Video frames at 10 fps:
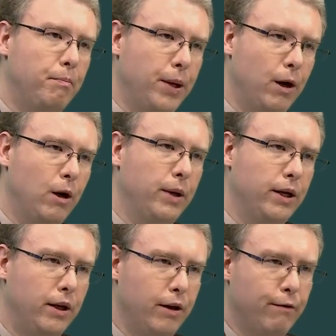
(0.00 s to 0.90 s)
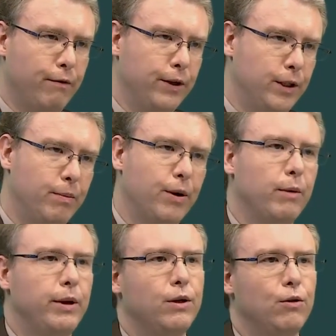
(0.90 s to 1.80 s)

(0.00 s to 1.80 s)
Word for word: pyramid, inverted pyramid,